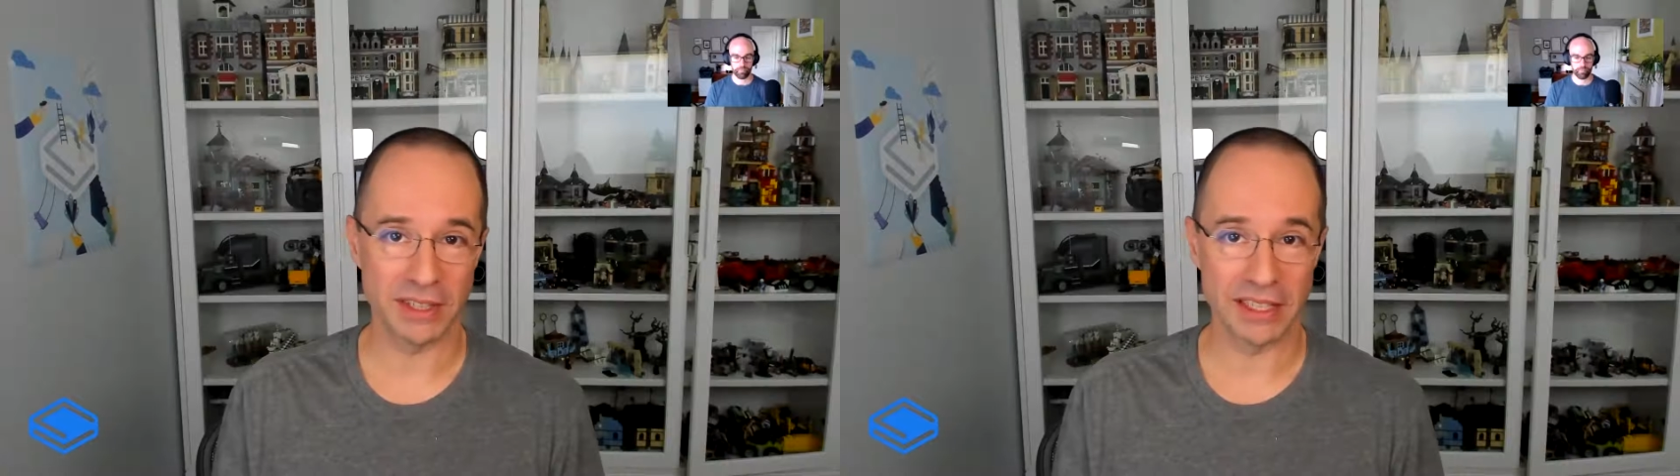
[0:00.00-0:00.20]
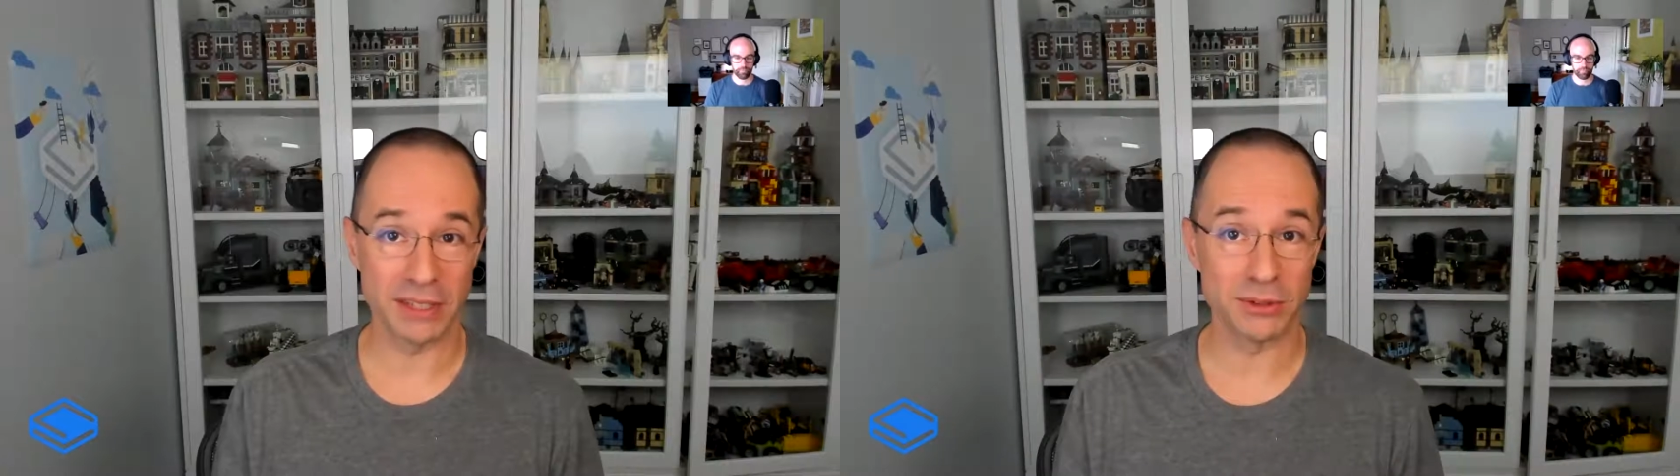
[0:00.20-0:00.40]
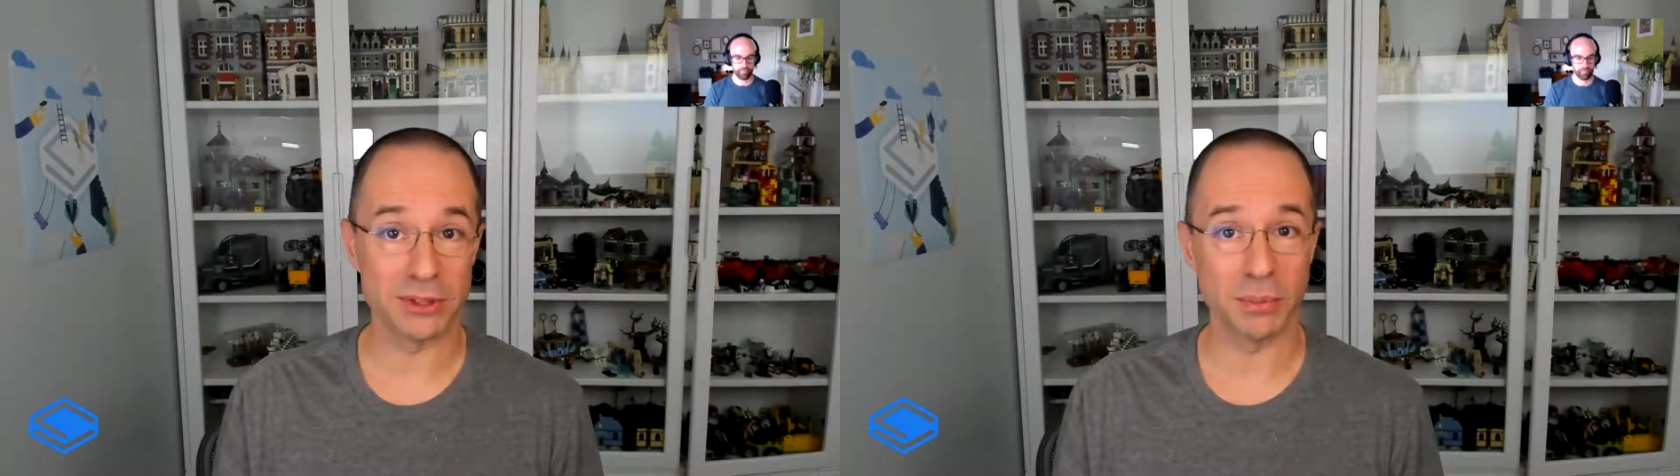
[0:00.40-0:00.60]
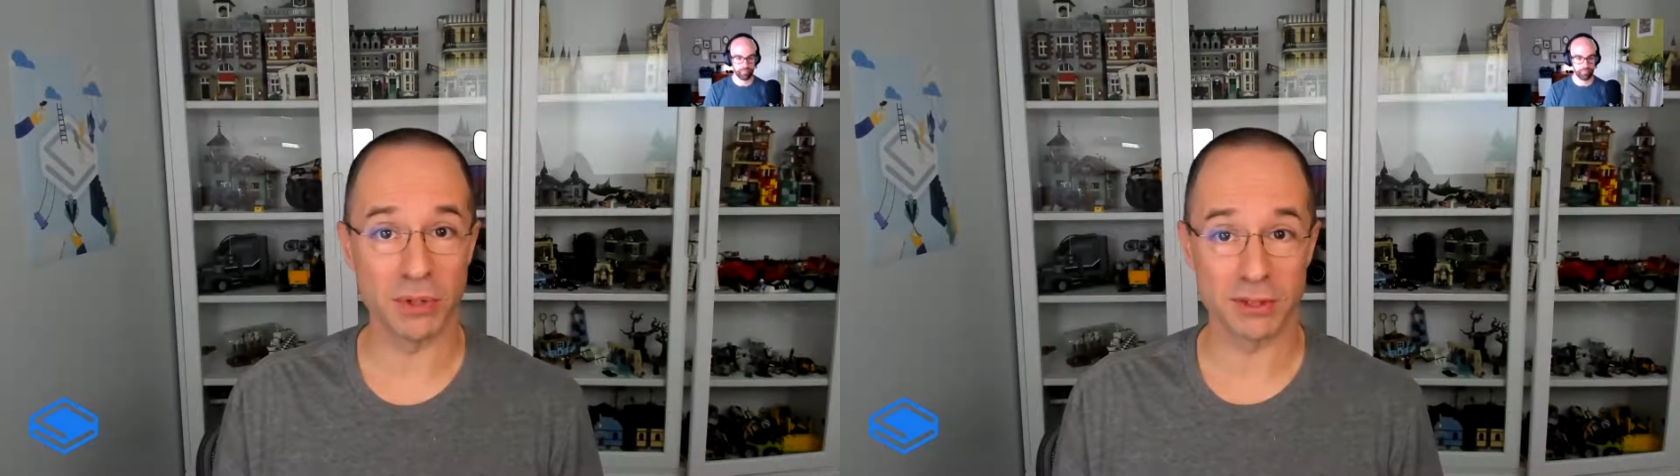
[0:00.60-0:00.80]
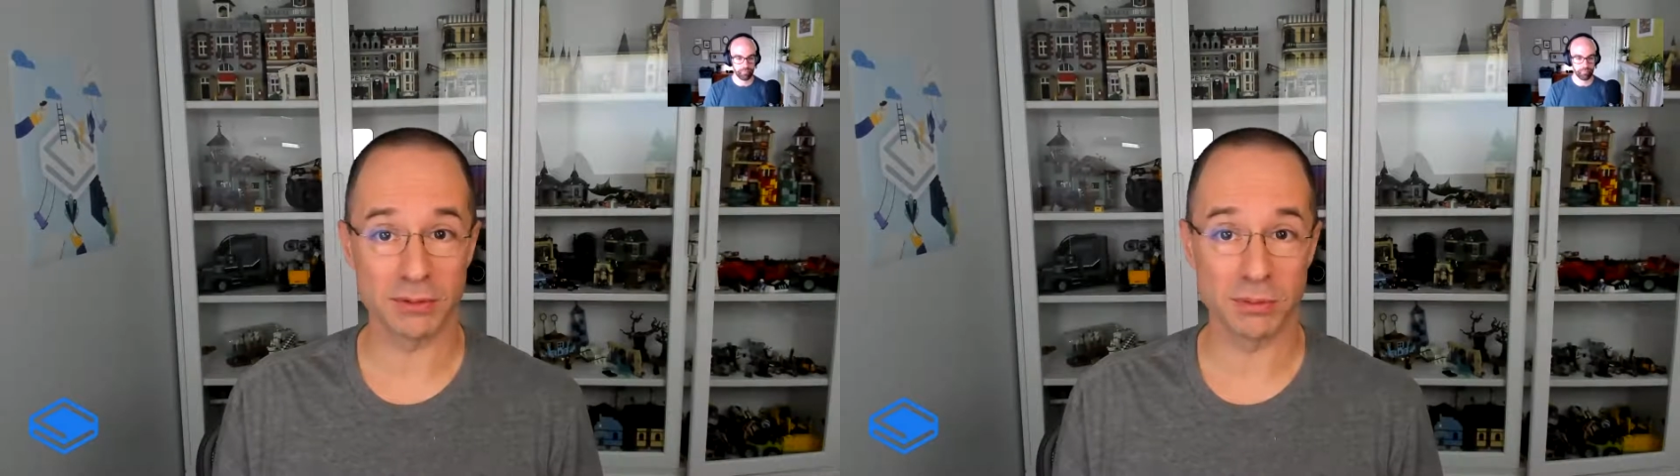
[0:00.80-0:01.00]
can you support
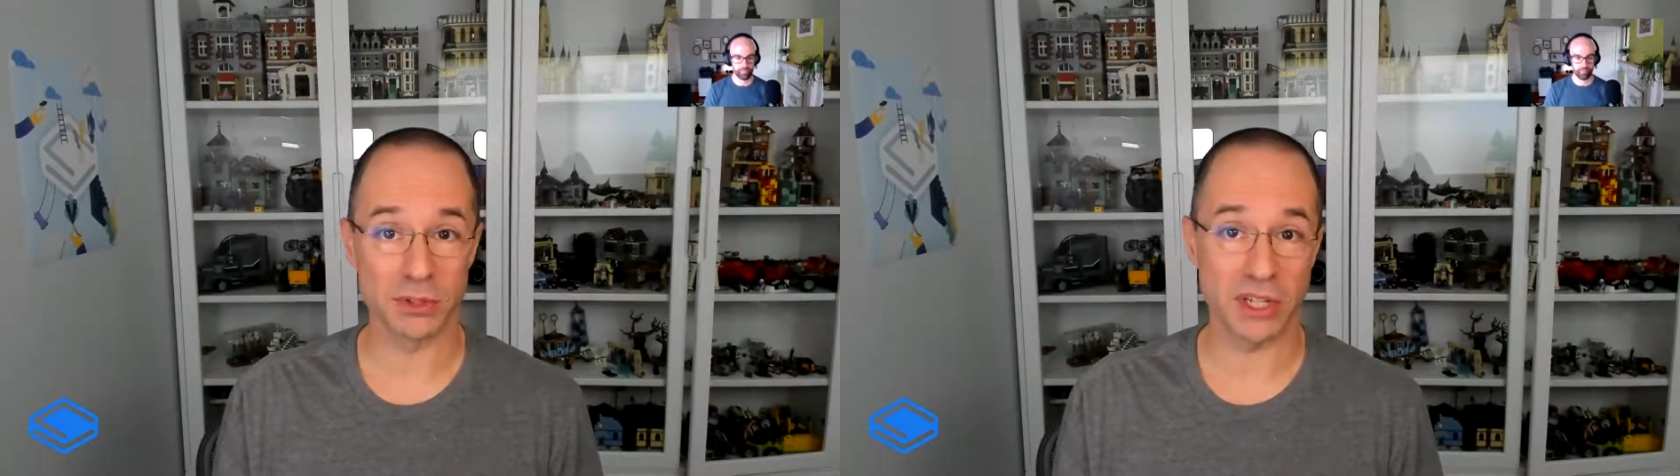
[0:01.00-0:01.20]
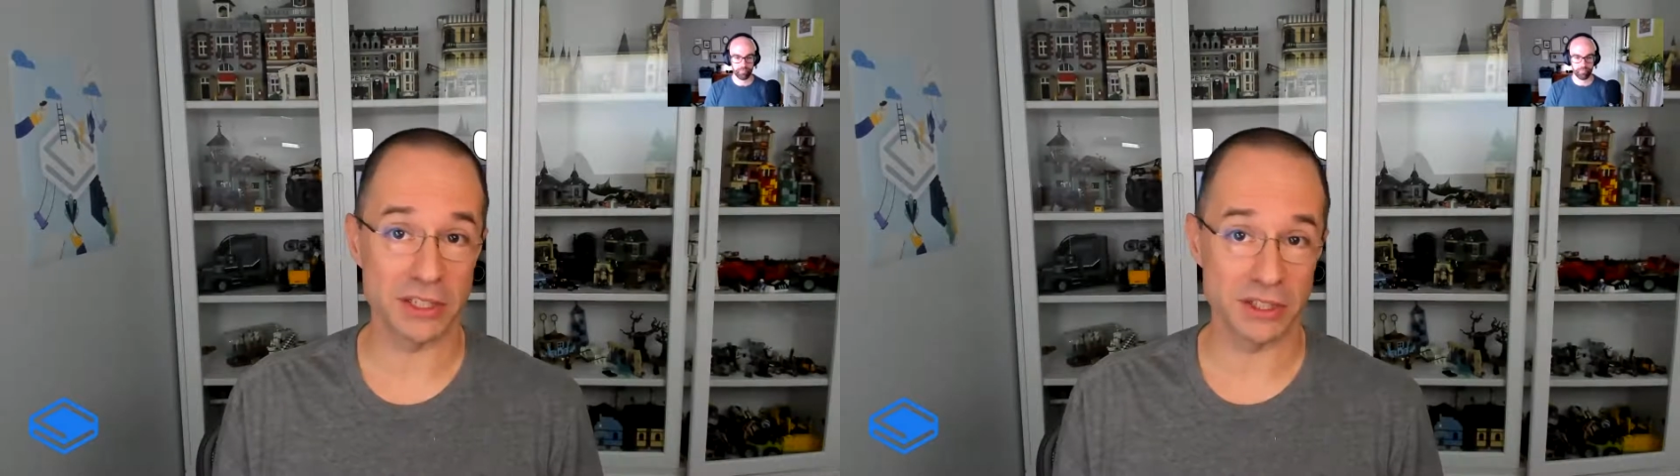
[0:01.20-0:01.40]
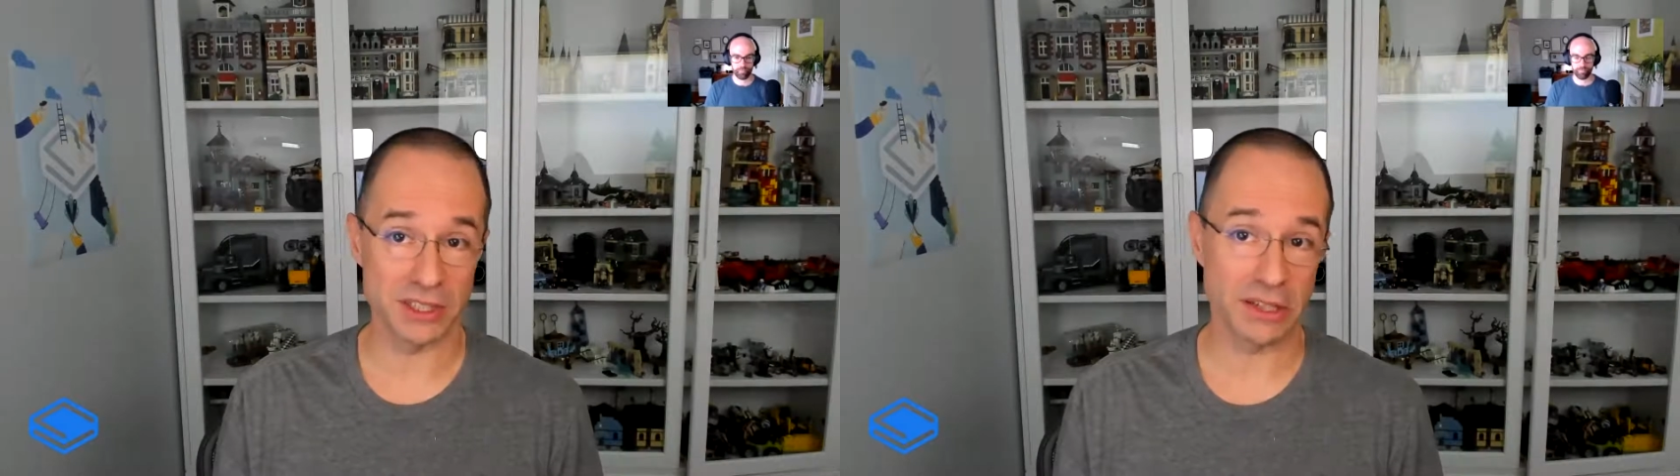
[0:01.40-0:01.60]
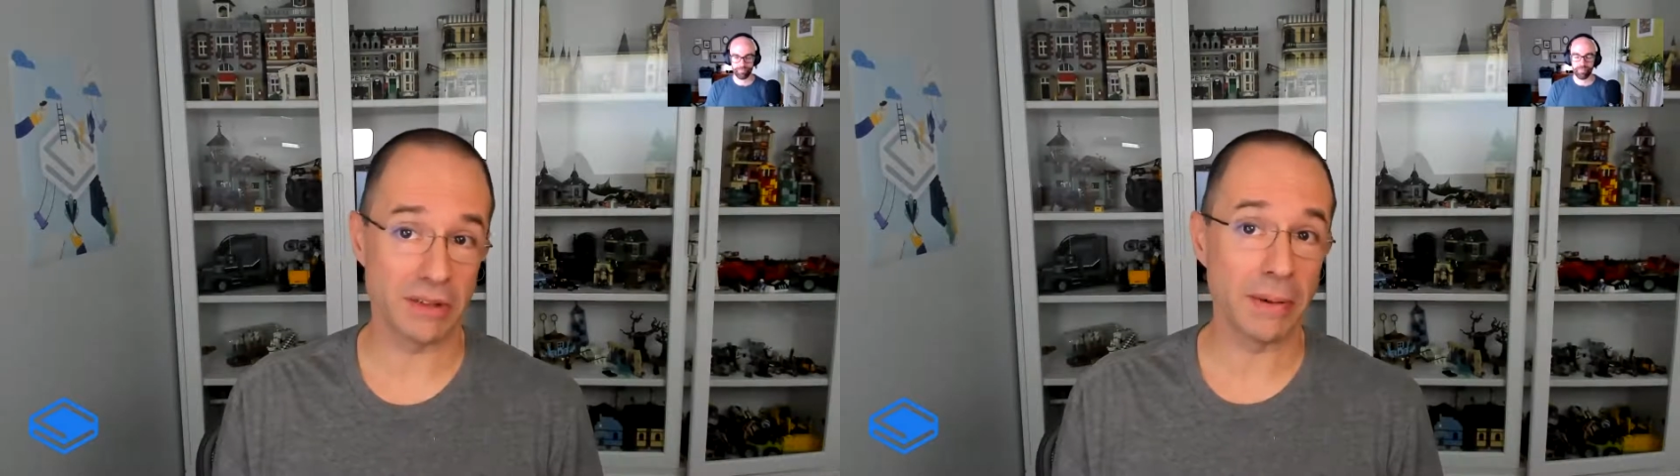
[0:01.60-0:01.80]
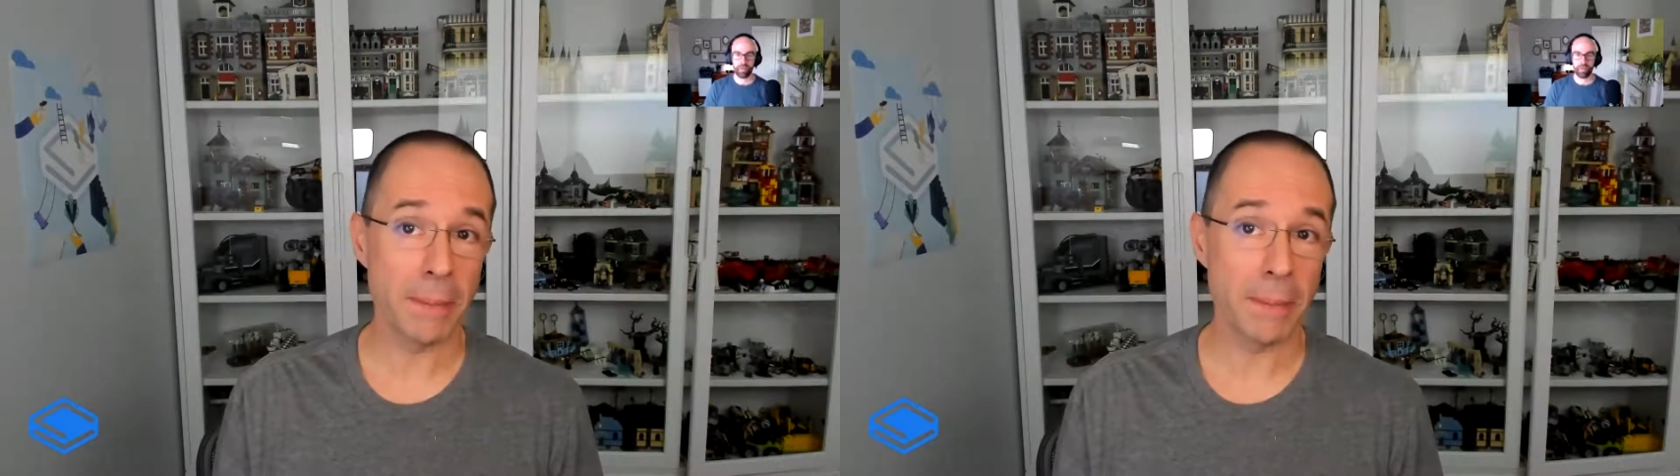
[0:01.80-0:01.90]
this from scratch, etc.